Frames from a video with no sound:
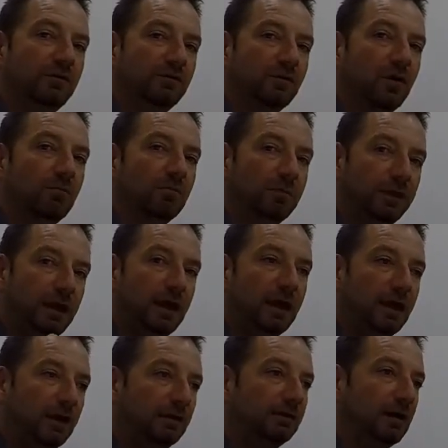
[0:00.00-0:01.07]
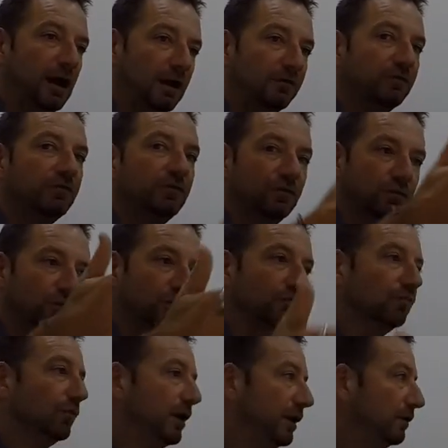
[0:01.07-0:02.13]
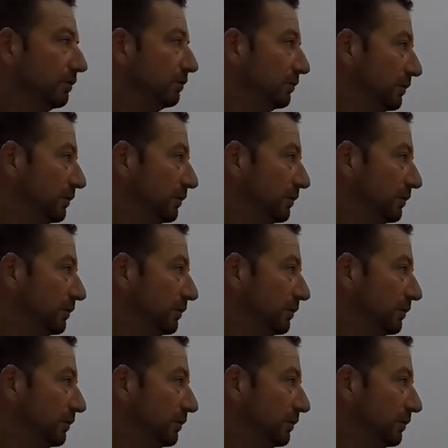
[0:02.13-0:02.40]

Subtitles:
from there as to when